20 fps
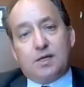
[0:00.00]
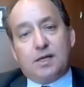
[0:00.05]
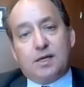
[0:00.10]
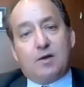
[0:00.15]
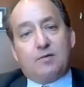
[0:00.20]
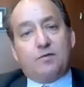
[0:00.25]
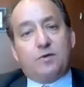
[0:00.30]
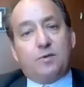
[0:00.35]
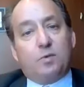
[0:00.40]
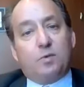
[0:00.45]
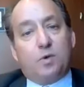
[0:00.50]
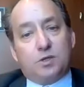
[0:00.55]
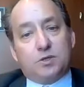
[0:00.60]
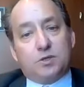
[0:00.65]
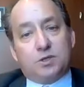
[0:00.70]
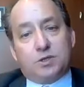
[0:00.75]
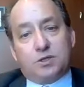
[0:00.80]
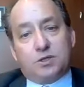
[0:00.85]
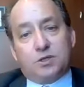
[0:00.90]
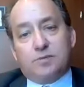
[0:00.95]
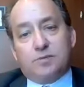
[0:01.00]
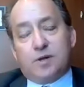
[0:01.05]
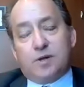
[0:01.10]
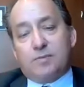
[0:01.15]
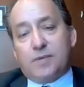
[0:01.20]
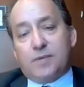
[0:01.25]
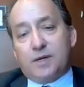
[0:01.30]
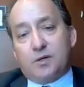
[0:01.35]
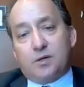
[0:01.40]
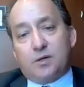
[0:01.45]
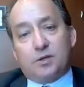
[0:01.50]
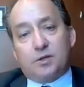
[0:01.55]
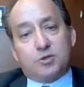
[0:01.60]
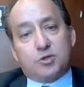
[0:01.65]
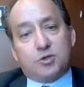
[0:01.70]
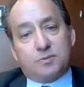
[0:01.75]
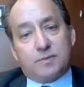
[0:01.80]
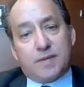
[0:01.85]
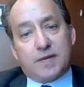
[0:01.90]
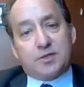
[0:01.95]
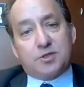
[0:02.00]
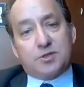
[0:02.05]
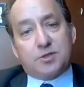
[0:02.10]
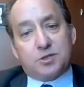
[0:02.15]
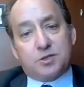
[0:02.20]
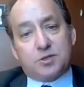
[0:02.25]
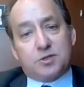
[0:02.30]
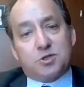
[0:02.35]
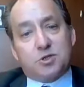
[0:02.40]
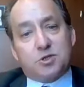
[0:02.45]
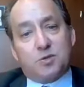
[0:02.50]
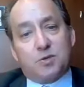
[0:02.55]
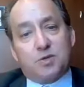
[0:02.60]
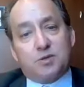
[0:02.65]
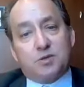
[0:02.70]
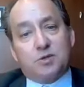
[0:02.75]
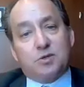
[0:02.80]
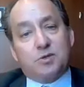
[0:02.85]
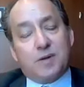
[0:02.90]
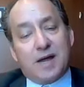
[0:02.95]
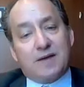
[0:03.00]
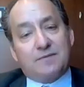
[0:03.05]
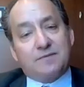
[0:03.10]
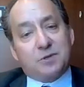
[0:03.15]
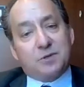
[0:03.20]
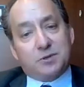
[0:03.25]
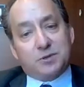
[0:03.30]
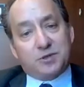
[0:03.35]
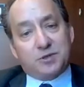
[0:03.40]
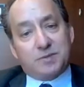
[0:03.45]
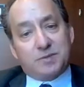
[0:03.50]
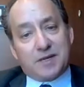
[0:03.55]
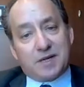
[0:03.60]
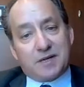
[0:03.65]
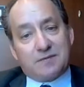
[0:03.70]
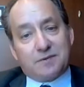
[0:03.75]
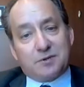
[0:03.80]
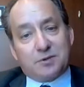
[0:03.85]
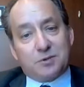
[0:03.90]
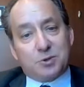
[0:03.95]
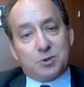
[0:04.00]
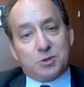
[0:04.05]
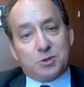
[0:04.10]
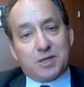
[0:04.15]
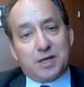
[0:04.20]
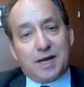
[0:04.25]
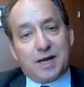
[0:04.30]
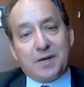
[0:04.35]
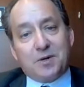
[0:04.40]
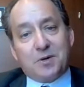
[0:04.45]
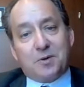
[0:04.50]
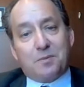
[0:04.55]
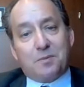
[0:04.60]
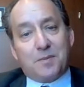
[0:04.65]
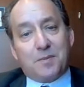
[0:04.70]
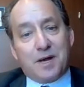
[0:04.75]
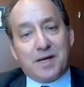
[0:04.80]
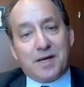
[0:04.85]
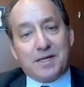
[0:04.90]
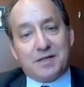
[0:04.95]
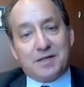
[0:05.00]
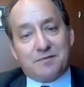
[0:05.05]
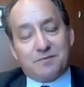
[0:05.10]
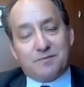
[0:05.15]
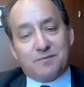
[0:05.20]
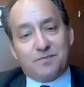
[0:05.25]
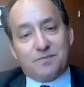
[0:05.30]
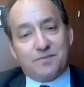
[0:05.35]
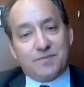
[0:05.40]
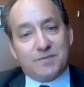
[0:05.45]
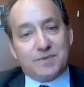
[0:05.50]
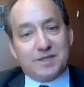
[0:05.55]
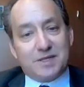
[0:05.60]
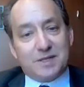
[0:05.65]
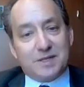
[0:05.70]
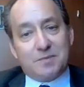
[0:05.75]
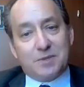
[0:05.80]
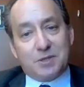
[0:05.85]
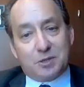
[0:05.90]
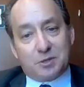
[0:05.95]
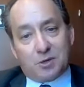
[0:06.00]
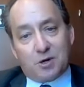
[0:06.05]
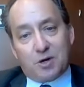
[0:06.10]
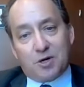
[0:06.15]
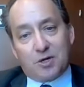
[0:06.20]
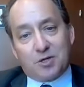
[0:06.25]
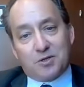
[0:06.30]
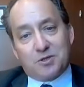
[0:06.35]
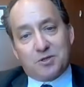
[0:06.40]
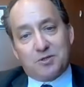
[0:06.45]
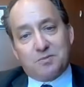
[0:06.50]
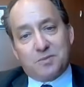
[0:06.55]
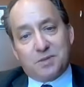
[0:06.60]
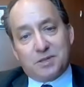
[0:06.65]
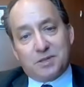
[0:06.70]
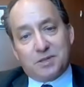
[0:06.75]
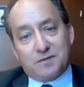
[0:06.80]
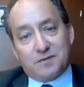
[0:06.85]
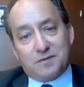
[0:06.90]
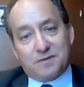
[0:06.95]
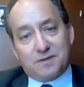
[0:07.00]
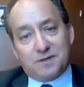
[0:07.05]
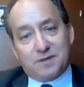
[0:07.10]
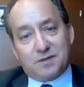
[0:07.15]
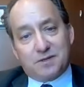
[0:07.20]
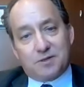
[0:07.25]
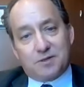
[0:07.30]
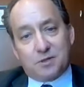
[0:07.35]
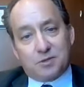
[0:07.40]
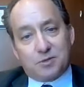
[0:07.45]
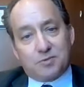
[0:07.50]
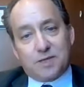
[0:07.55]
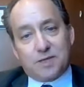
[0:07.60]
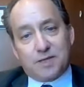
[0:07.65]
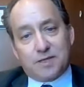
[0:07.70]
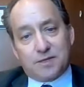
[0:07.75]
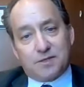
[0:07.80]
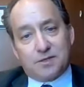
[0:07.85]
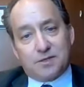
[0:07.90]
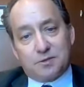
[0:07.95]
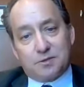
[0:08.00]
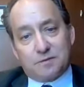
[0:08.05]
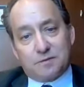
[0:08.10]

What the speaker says: Now, if you want to learn about biology or medicine and so on, you have to learn about evolution. I don't mind if deep in your heart you believe that God created the